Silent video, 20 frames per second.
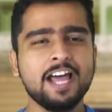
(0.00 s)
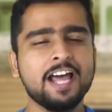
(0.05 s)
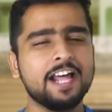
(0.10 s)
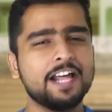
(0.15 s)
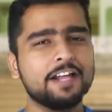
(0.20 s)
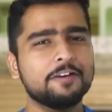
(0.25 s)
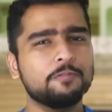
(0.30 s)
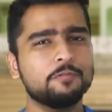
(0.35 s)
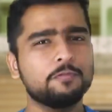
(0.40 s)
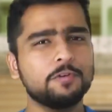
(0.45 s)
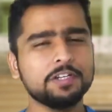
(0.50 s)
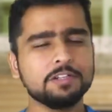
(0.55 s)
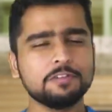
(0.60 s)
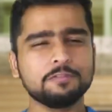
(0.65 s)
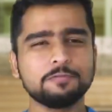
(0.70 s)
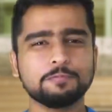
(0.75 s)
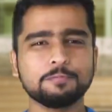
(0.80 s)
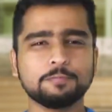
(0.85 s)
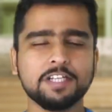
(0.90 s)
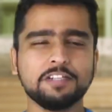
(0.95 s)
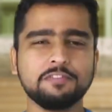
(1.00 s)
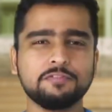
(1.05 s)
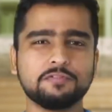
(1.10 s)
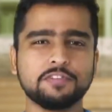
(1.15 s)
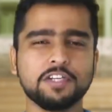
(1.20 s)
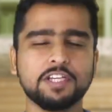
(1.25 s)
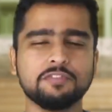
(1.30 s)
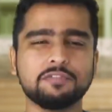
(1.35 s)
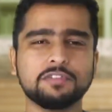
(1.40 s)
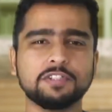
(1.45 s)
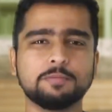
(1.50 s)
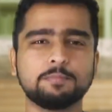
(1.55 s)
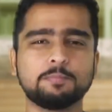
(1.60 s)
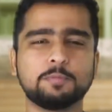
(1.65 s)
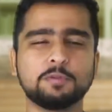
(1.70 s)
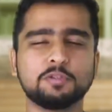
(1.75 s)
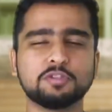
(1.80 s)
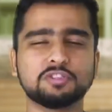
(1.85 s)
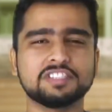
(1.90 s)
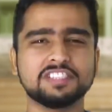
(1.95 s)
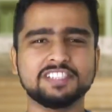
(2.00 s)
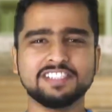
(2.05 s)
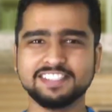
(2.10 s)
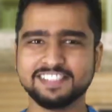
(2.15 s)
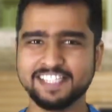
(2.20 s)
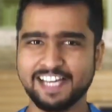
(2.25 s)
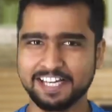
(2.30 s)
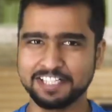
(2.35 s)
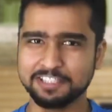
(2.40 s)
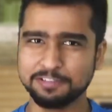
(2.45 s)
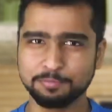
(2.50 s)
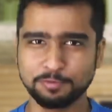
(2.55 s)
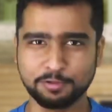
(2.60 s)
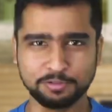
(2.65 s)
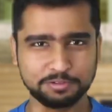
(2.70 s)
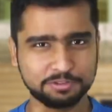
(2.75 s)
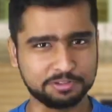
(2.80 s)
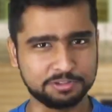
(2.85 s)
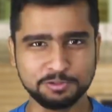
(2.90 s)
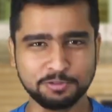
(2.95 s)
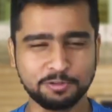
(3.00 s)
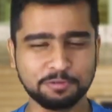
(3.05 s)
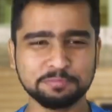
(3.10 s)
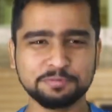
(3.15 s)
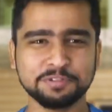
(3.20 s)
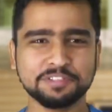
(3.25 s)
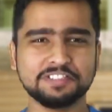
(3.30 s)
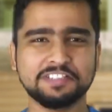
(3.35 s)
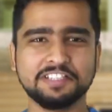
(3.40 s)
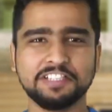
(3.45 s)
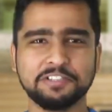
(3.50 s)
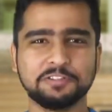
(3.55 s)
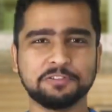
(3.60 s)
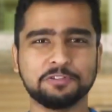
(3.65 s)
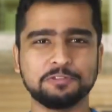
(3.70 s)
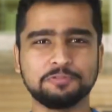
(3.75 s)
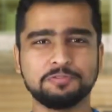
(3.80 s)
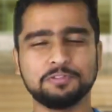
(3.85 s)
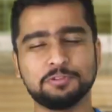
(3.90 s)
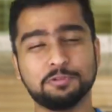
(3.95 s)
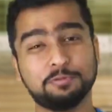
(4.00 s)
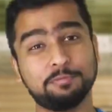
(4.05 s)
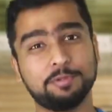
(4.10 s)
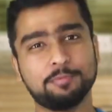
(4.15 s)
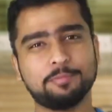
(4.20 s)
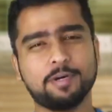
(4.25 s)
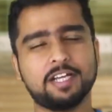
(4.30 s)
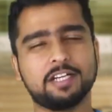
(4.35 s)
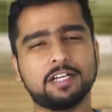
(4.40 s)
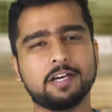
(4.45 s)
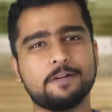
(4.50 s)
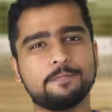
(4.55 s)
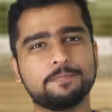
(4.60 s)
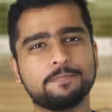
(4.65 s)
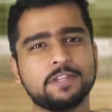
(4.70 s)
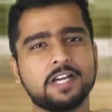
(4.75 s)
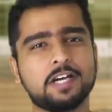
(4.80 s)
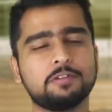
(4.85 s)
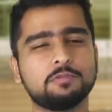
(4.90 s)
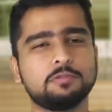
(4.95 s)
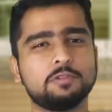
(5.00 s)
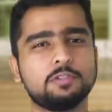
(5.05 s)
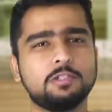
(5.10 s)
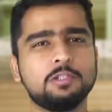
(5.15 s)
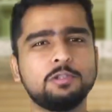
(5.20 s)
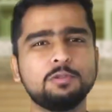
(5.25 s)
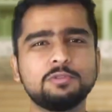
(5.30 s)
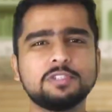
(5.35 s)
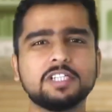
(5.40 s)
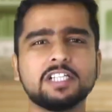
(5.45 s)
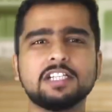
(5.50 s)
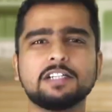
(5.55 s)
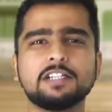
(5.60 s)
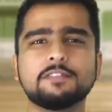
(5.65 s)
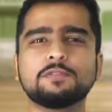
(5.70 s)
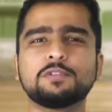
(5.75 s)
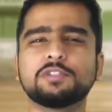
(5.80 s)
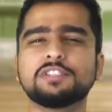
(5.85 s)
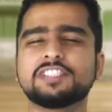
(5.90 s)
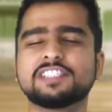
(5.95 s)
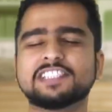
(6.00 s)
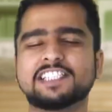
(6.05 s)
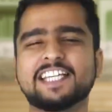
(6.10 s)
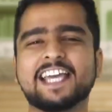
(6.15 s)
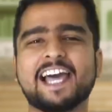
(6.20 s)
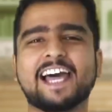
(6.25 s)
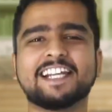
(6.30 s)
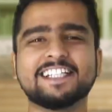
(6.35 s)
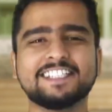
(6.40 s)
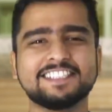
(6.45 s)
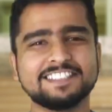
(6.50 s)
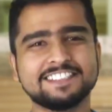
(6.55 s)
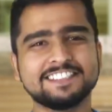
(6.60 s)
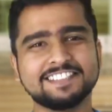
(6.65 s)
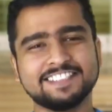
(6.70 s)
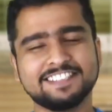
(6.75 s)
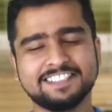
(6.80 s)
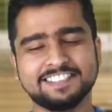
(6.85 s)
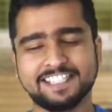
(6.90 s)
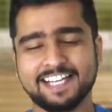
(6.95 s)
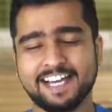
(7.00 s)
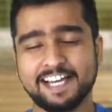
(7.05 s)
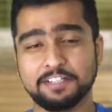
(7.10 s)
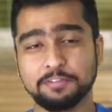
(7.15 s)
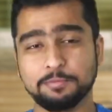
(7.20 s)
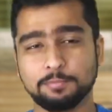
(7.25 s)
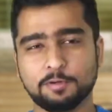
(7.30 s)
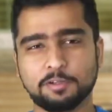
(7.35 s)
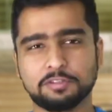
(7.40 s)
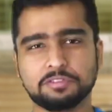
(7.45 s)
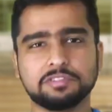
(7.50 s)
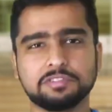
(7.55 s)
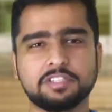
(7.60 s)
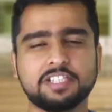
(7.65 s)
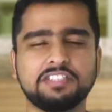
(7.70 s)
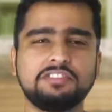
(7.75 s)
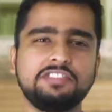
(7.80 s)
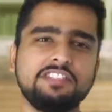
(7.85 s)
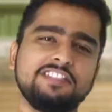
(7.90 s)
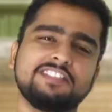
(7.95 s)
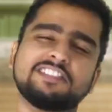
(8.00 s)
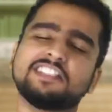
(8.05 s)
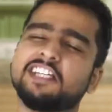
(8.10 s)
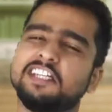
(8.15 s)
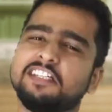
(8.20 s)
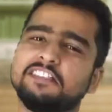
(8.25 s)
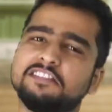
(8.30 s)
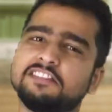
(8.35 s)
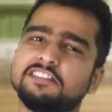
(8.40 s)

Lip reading: One of my favorite books is Harry Potter. You obviously know if you know me by now. Now, Luna Lovegood is a character in Harry Potter, and she says,